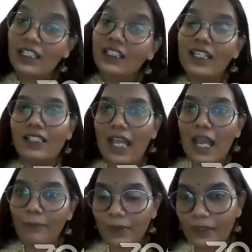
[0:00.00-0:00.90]
This has
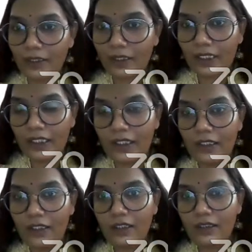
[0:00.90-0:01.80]
happened in,
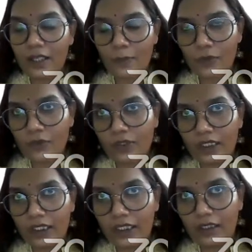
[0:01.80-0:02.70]
suppose
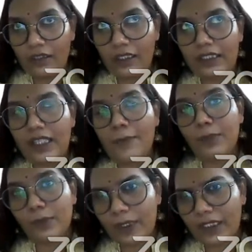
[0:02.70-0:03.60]
the
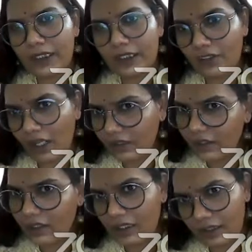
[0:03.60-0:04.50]
example basic
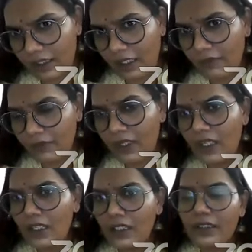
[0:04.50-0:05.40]
structure itself,
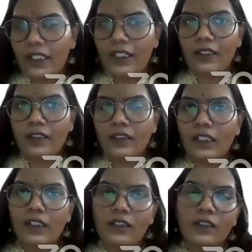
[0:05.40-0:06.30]
then
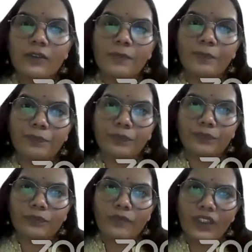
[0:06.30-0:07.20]

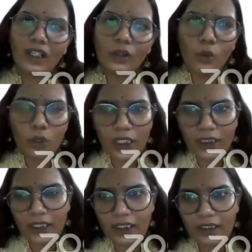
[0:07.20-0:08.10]

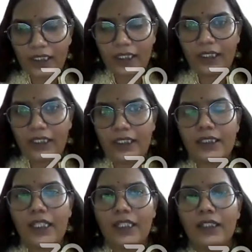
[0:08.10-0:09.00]
Golaknath
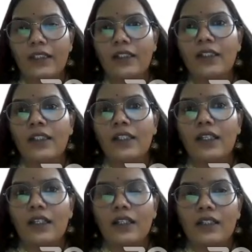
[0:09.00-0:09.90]
case, then
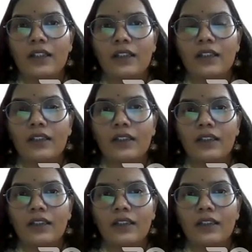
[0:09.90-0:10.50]
the